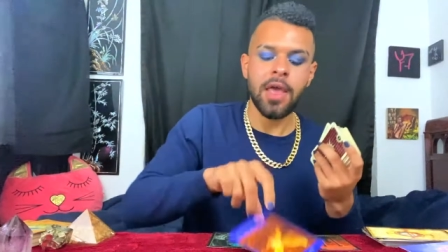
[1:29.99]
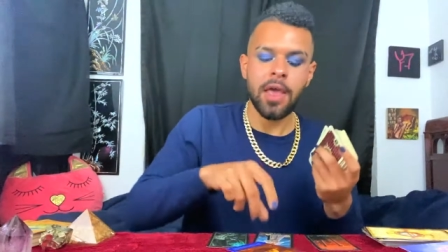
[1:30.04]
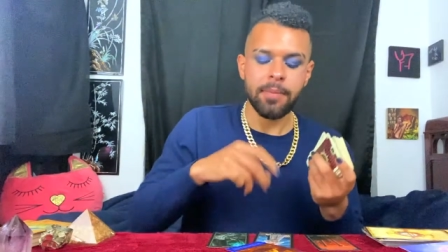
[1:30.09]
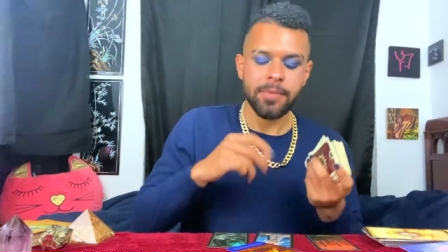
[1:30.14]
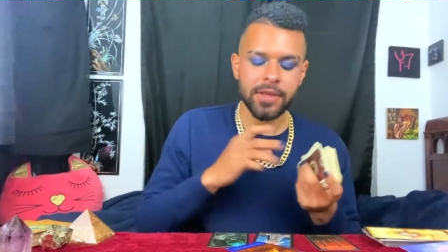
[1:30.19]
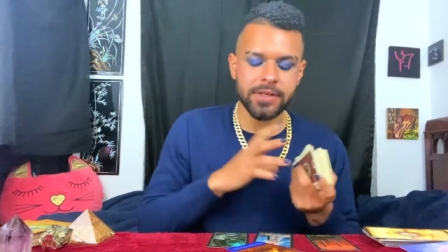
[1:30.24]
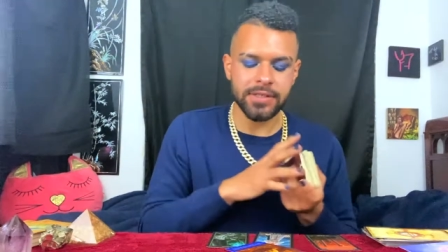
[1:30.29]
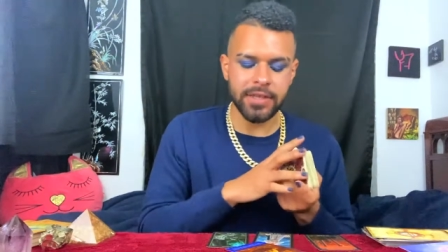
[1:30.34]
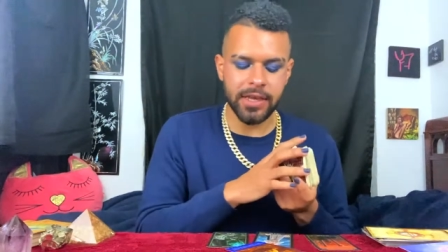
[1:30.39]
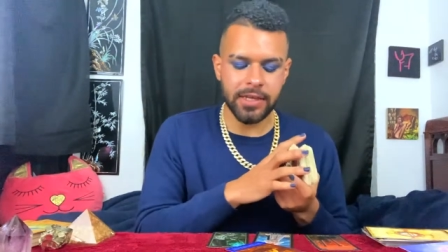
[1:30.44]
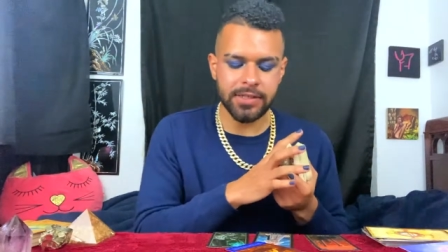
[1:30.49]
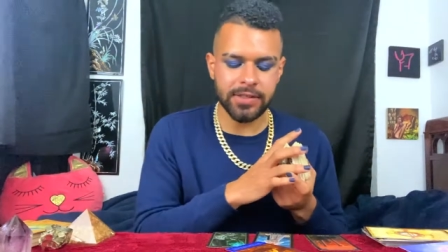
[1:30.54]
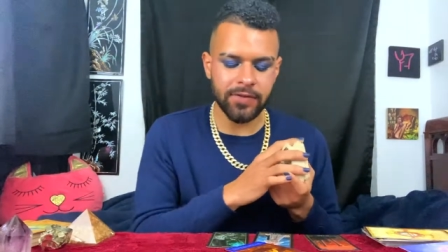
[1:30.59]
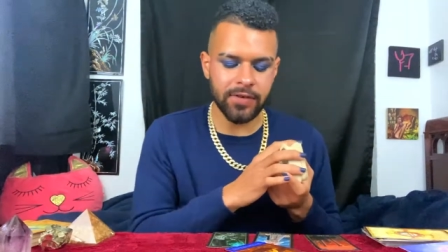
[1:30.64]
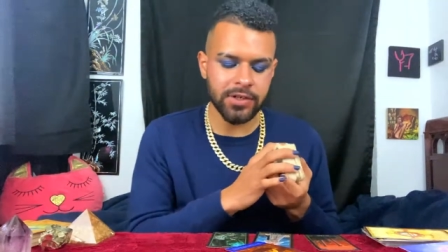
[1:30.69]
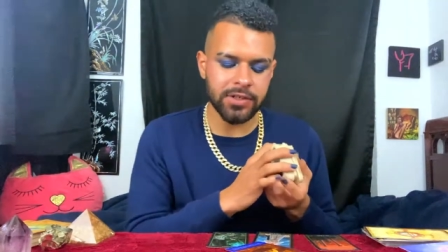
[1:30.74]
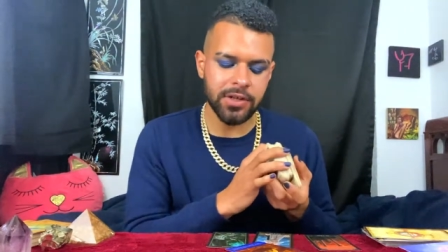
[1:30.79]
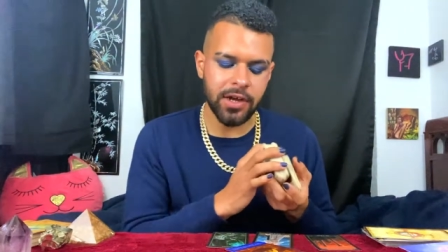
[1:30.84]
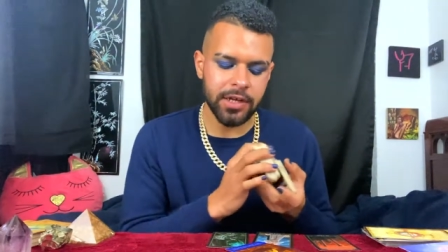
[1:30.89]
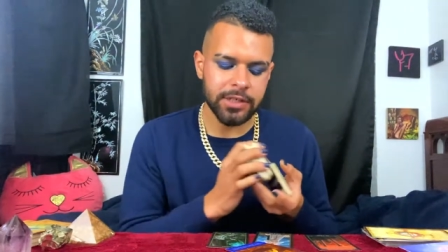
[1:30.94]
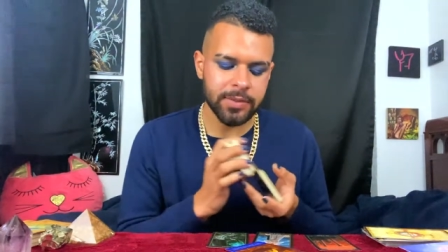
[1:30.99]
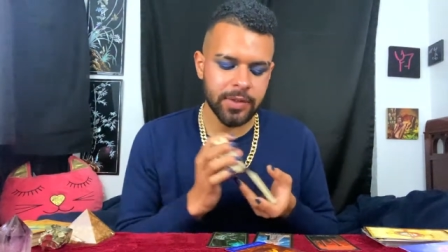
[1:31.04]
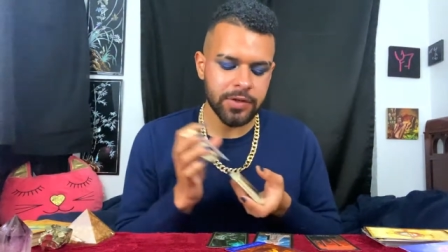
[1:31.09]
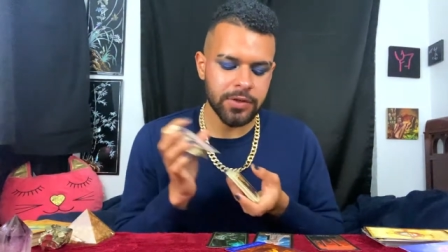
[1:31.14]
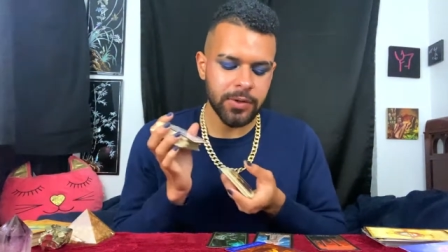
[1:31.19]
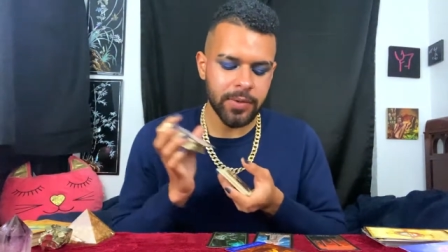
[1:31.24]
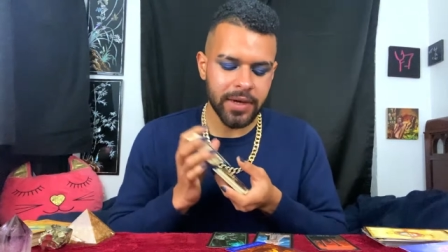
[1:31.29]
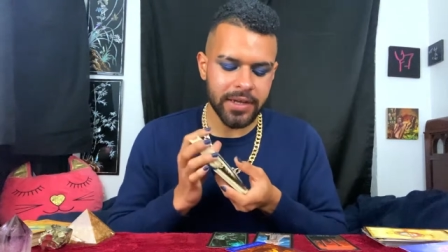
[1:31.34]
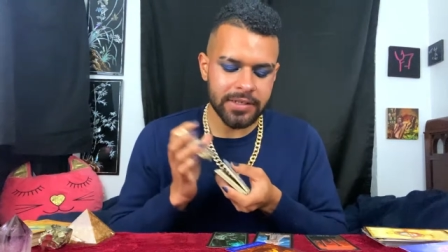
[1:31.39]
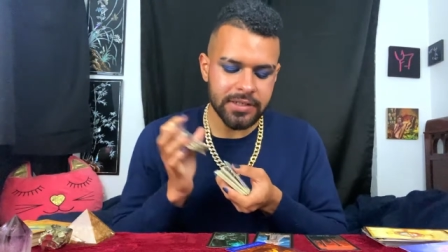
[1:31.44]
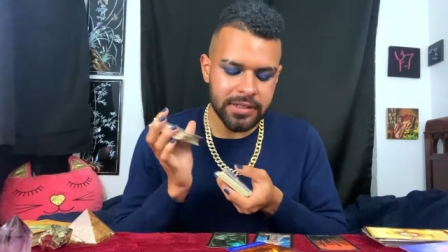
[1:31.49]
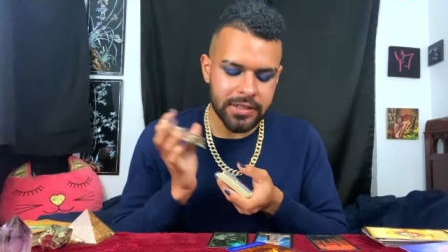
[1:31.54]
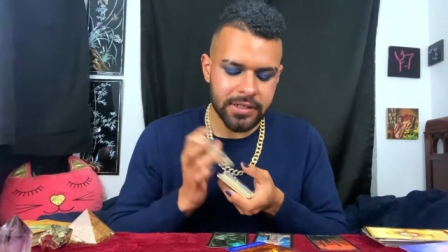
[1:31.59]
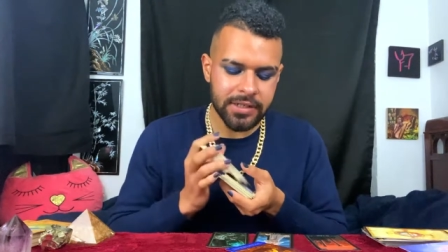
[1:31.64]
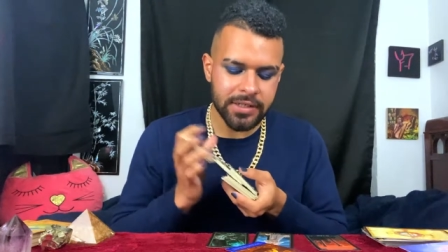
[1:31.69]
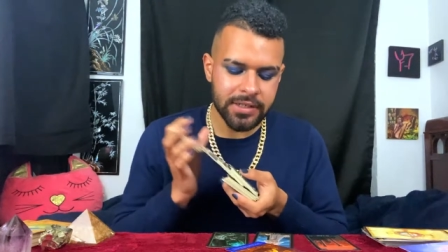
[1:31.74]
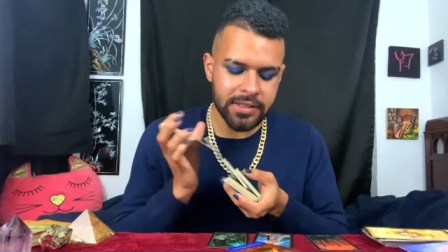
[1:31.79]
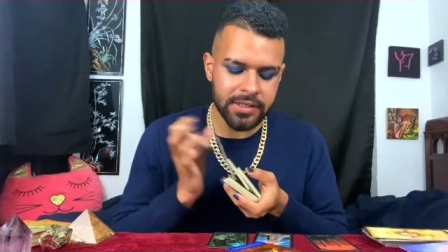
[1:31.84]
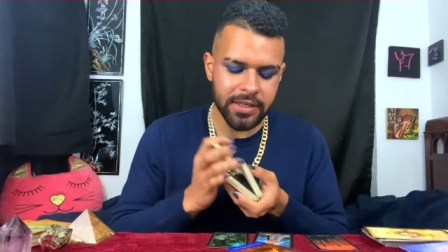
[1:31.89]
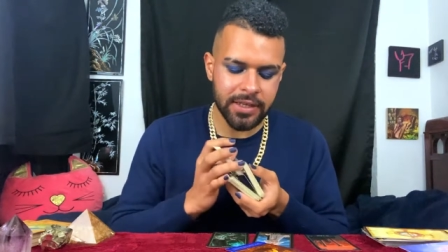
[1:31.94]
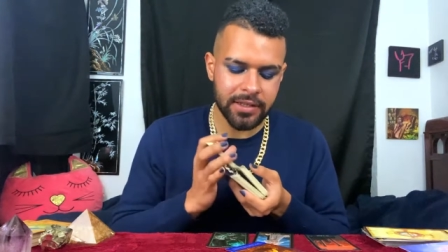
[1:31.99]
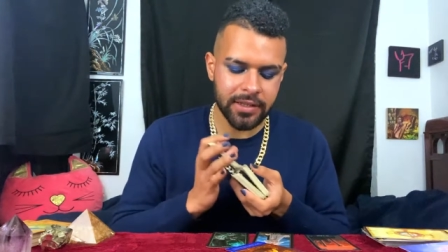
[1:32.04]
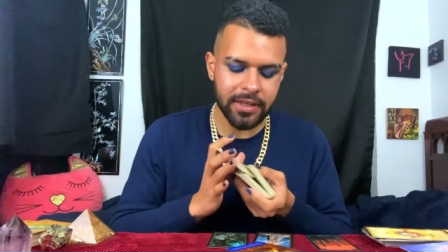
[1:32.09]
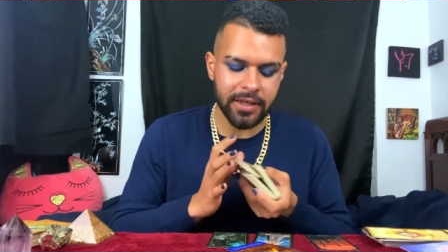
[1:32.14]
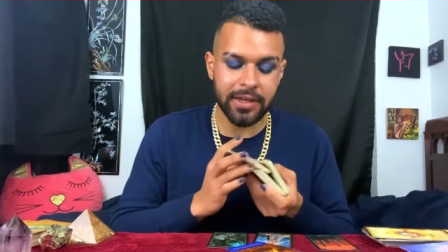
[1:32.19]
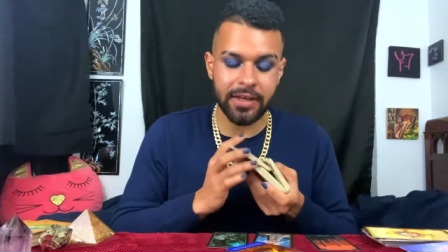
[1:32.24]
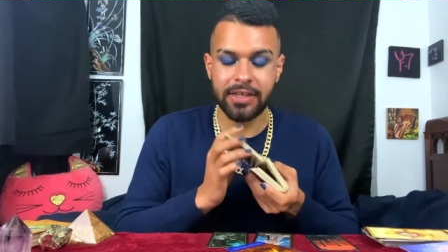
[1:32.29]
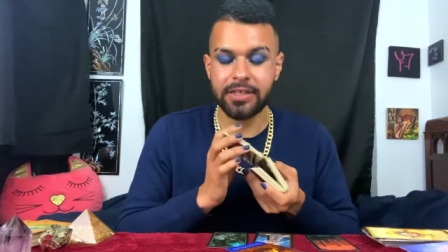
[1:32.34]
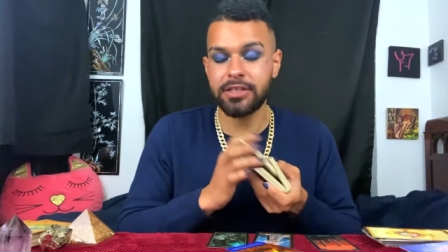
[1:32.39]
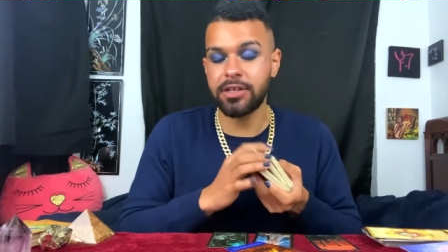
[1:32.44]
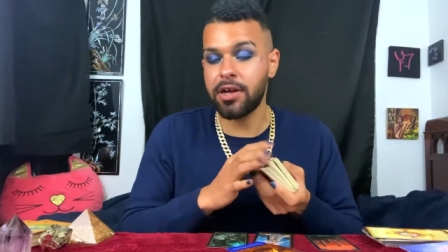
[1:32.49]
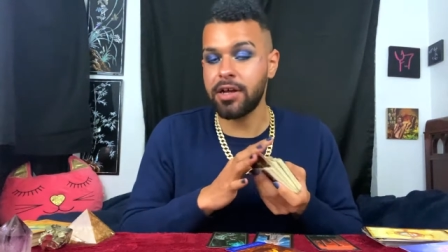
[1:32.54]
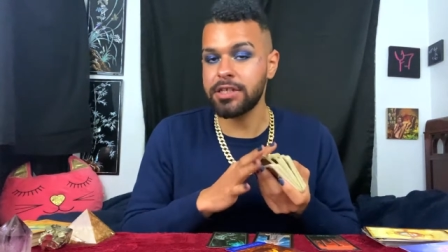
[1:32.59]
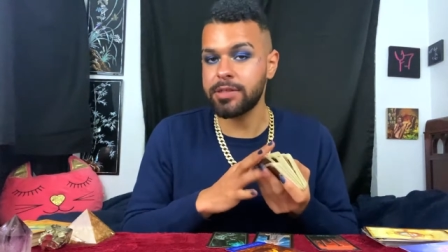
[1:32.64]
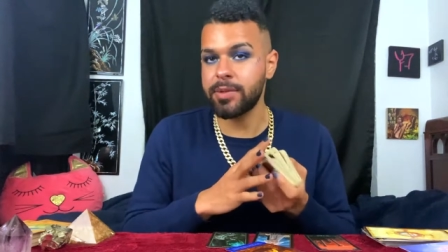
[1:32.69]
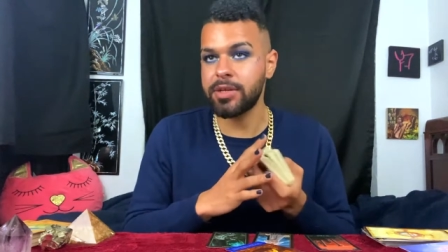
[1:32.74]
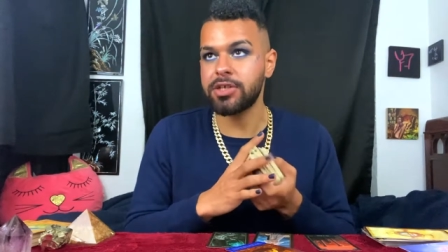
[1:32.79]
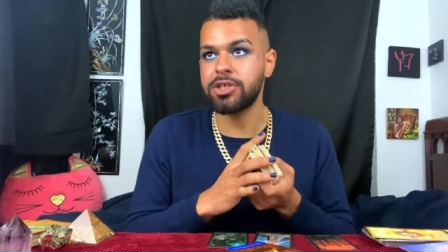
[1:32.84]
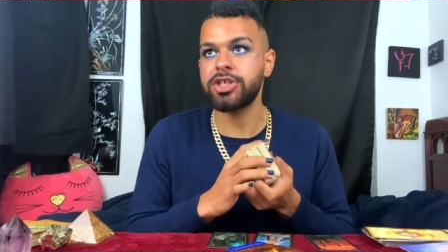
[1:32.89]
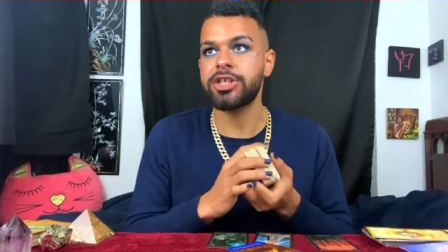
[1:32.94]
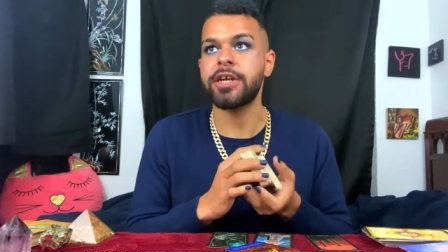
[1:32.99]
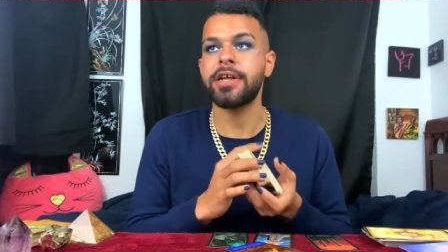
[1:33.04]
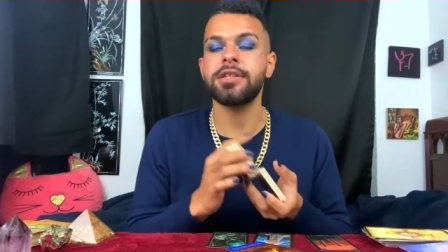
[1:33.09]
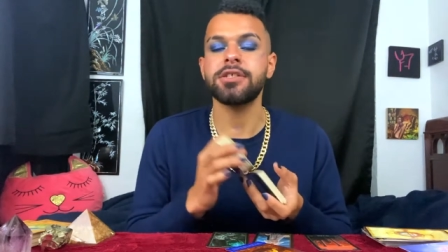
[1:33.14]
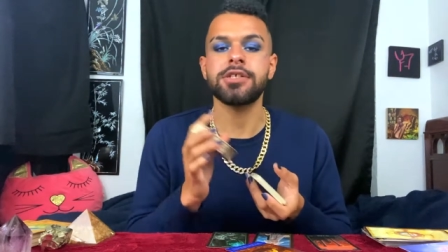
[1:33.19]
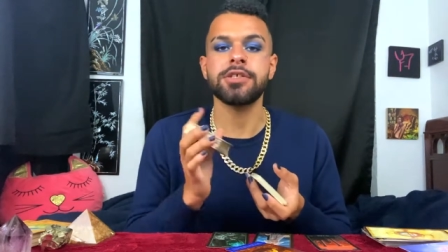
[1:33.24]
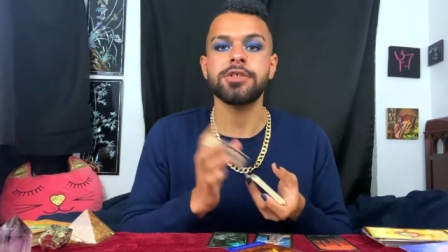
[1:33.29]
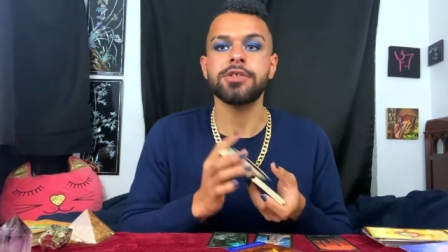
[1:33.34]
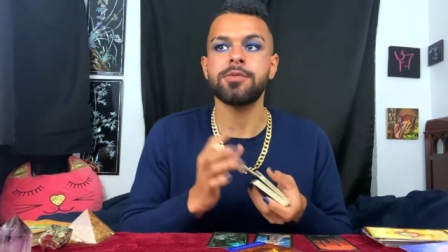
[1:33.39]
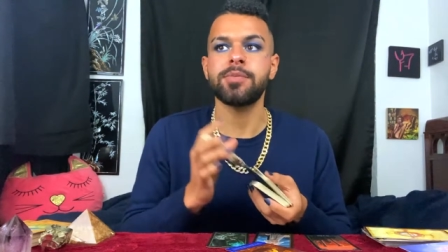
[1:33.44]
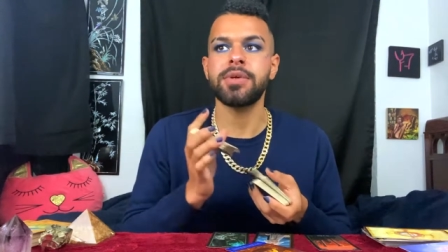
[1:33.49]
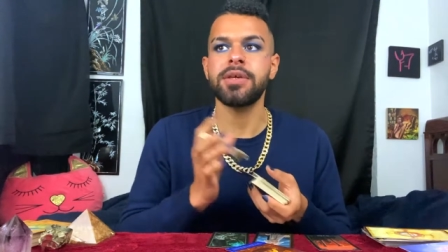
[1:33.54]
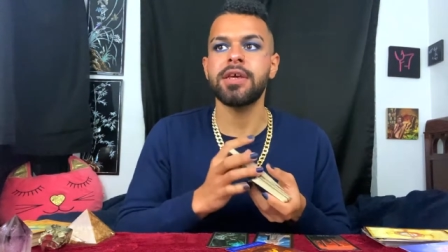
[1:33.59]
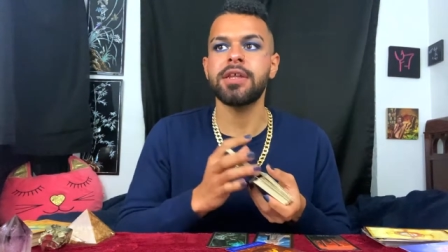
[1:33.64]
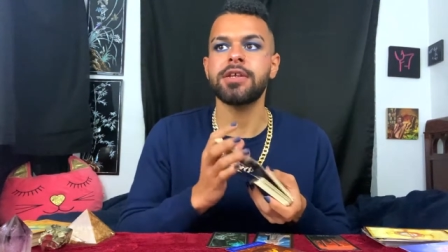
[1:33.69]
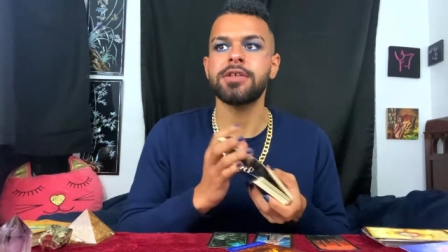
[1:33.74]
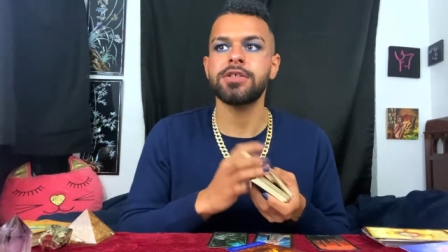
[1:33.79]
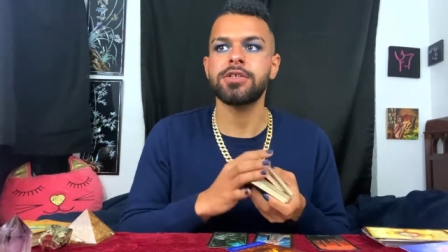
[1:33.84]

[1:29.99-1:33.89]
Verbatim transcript: Because the Ace of Air talks about new ideas and like it talks about a challenging new beginning.